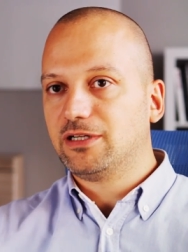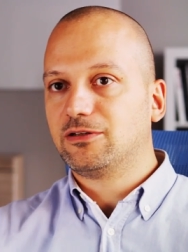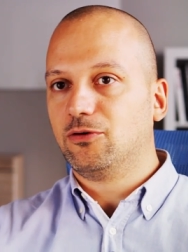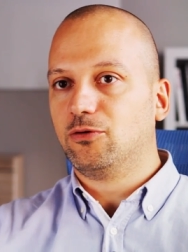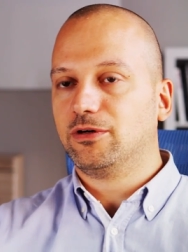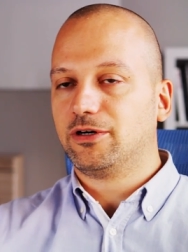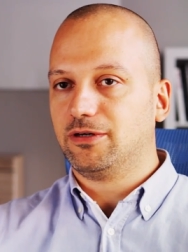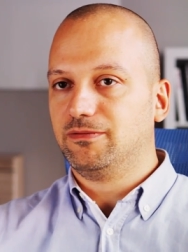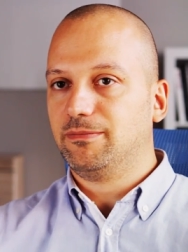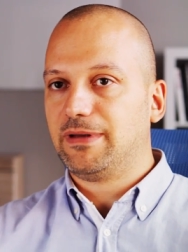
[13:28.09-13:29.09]
right
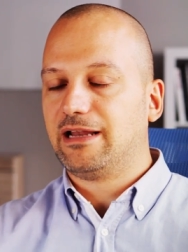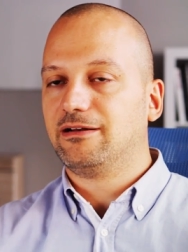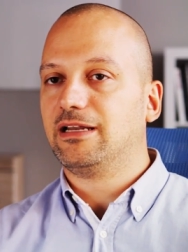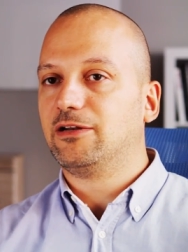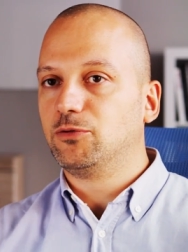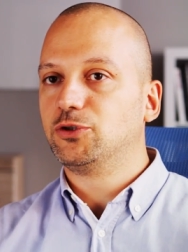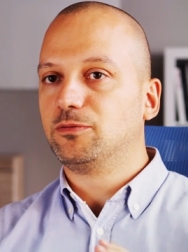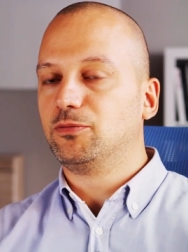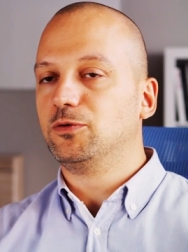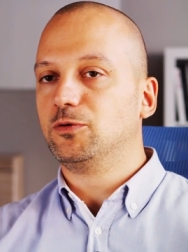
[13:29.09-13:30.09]
corner of the panel, and we
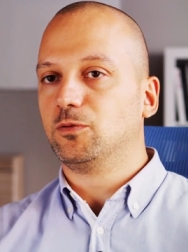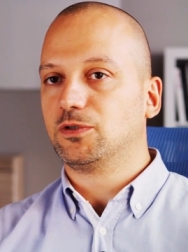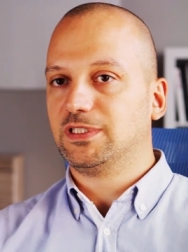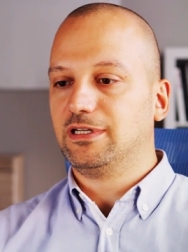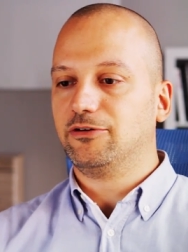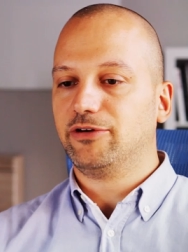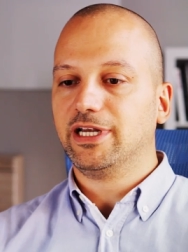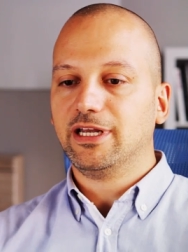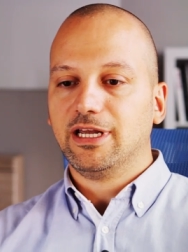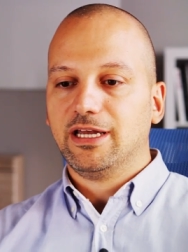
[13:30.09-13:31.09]
should put it to auxiliary.